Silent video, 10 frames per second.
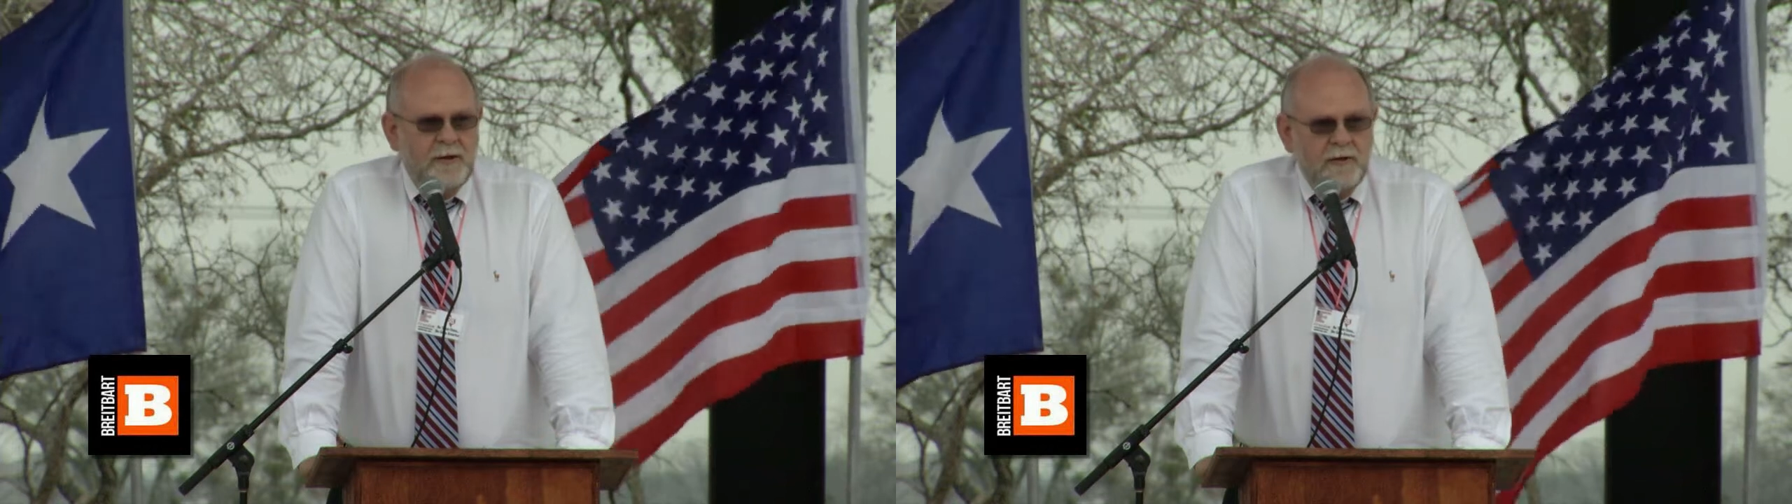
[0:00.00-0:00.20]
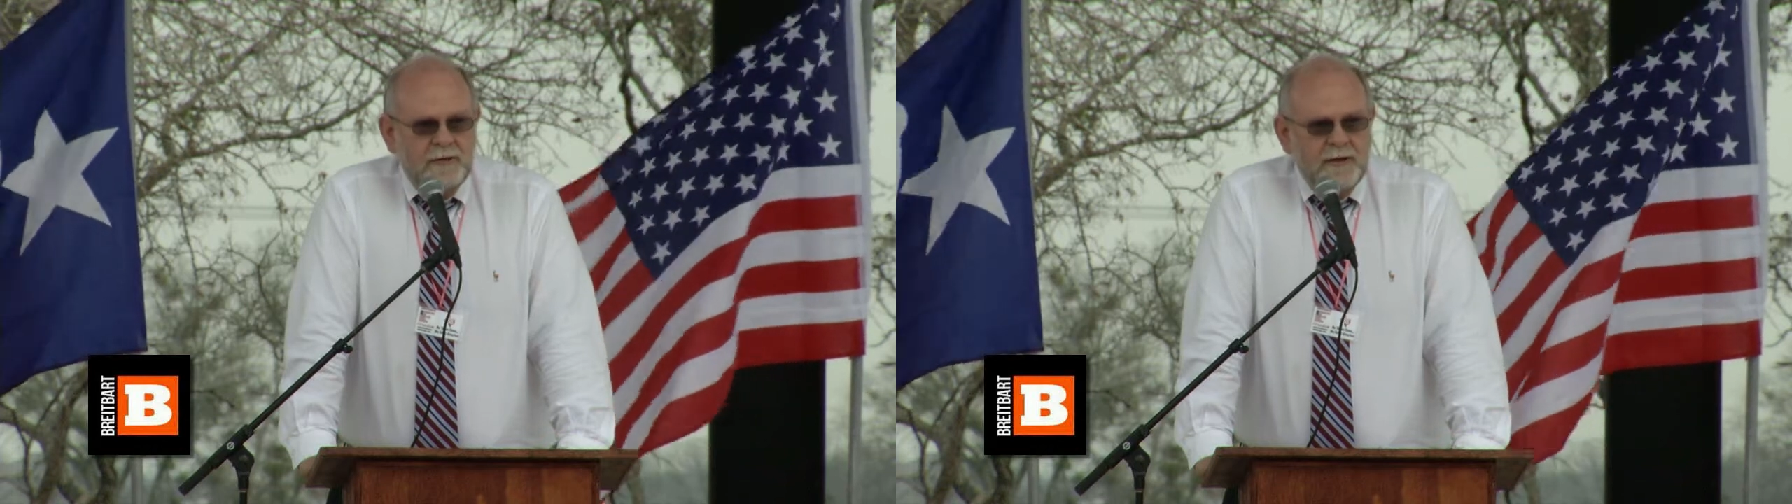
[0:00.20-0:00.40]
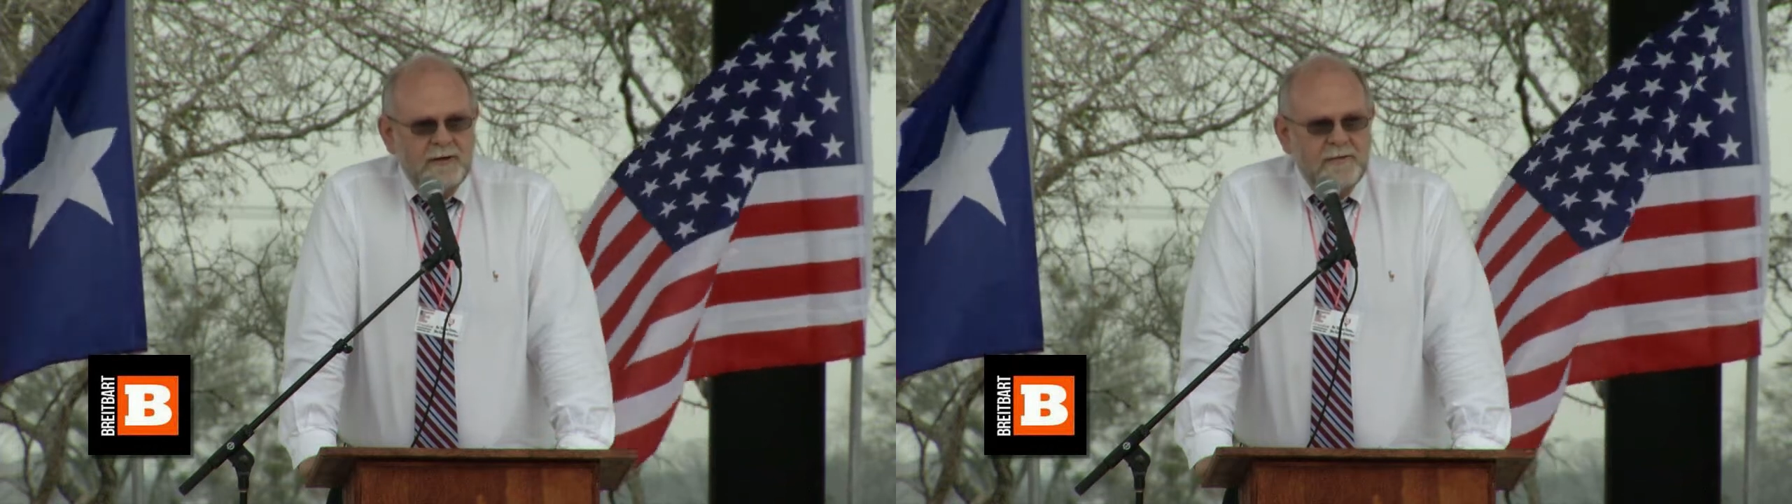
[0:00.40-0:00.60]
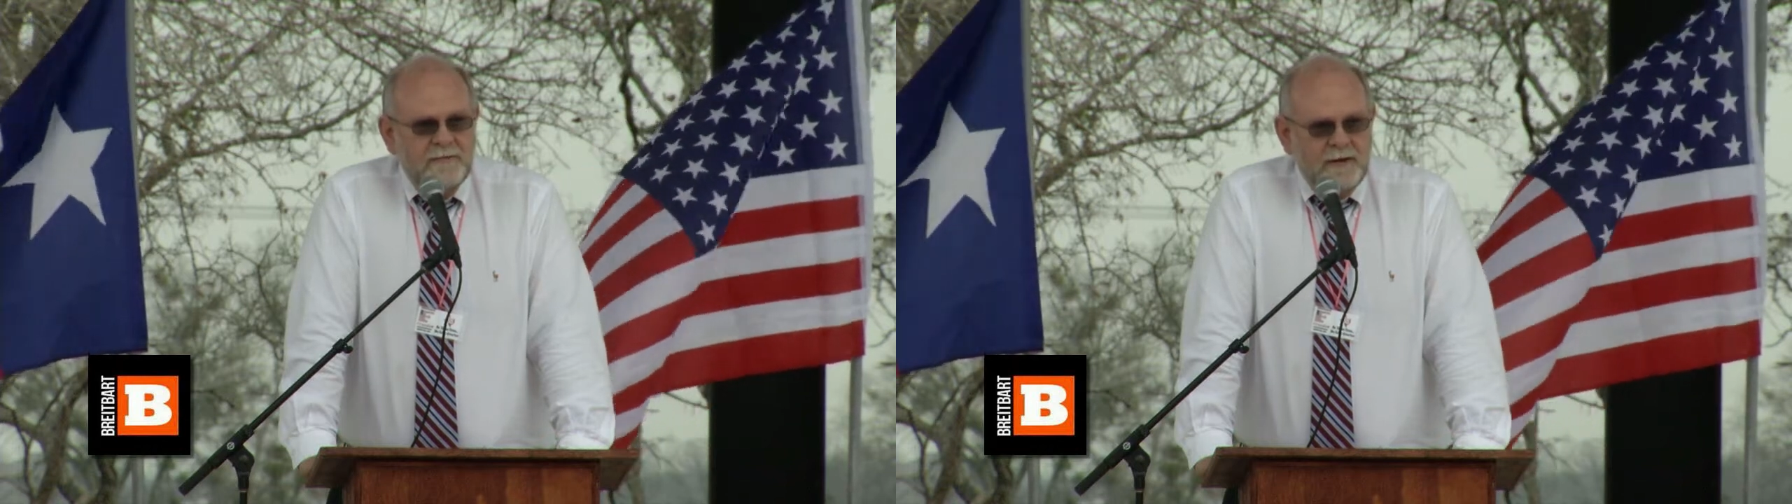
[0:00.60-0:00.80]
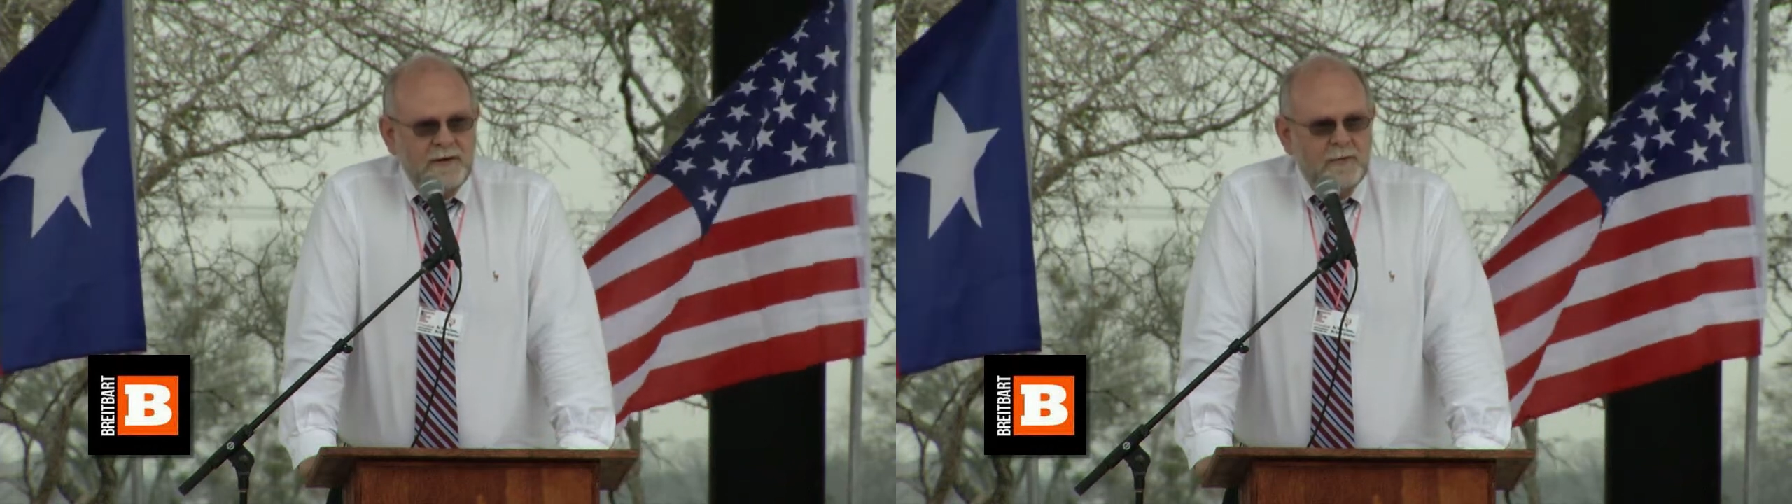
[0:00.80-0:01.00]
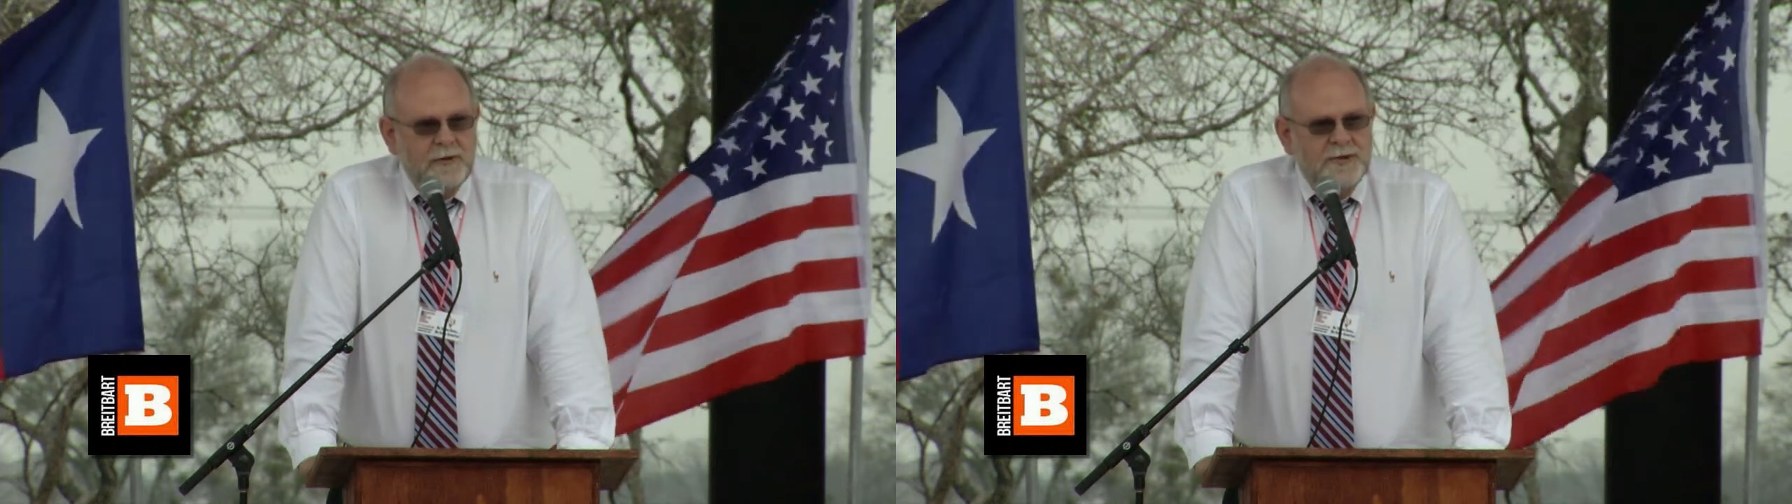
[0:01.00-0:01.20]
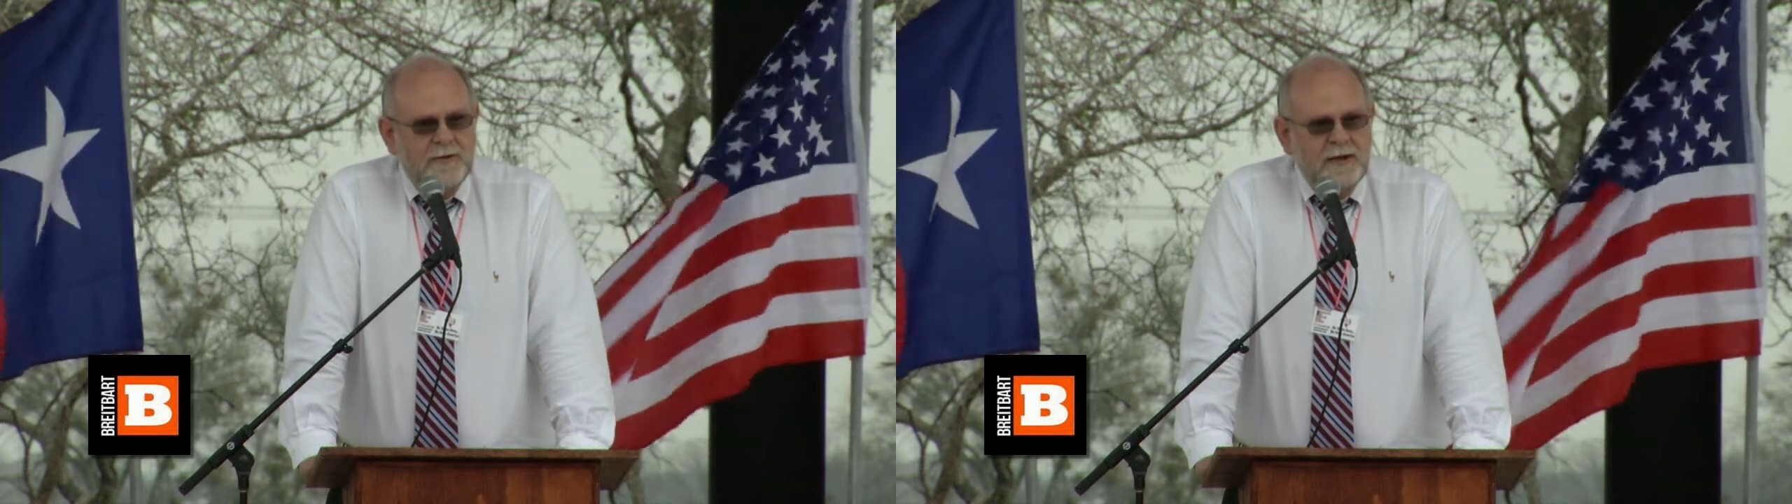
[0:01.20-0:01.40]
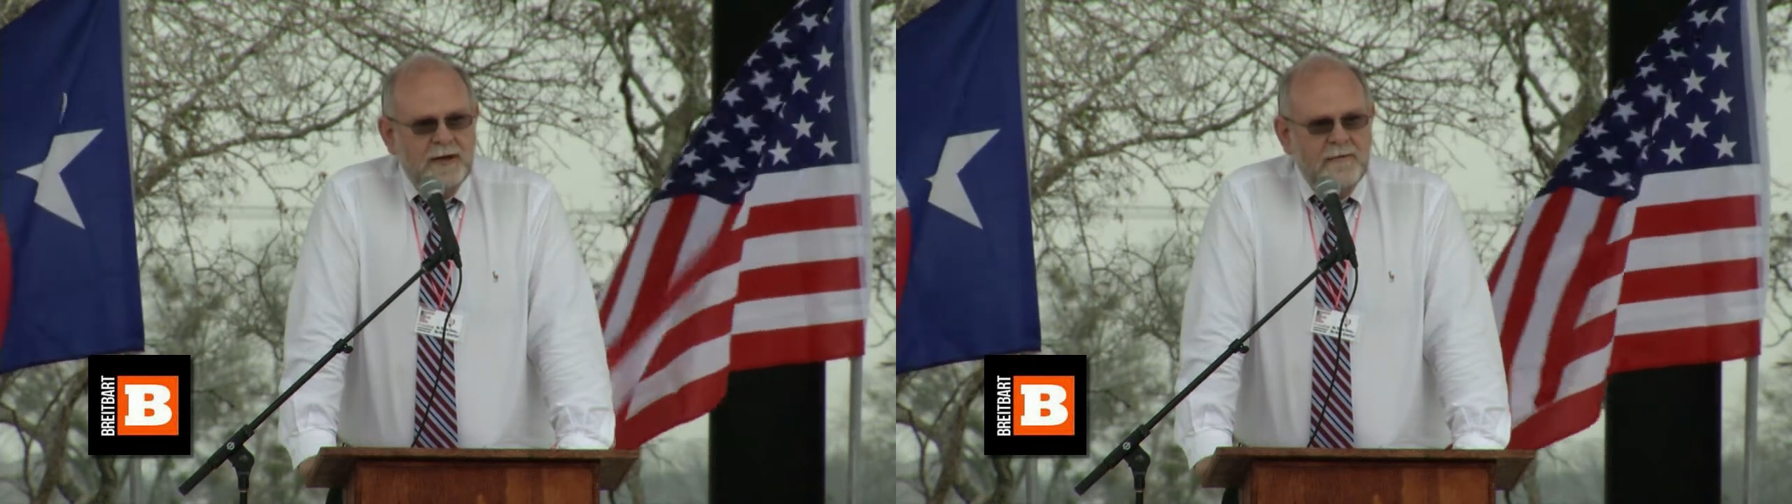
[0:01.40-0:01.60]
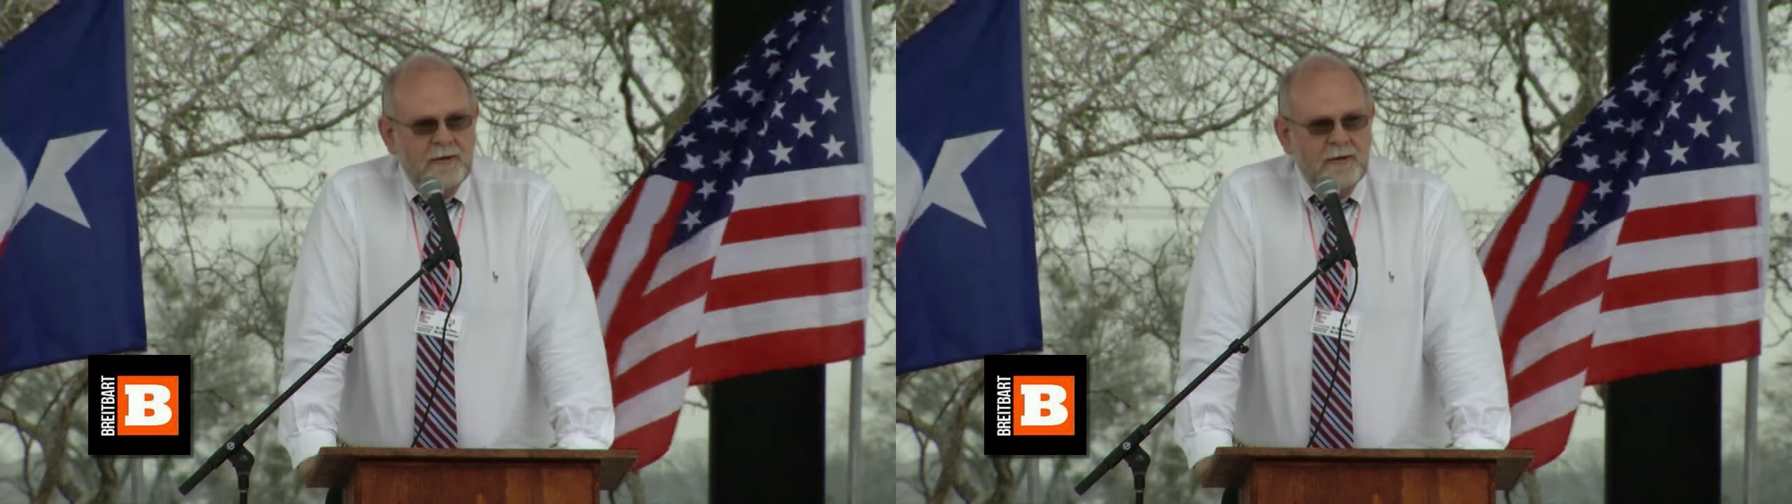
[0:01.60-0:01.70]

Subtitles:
all day defending what you have.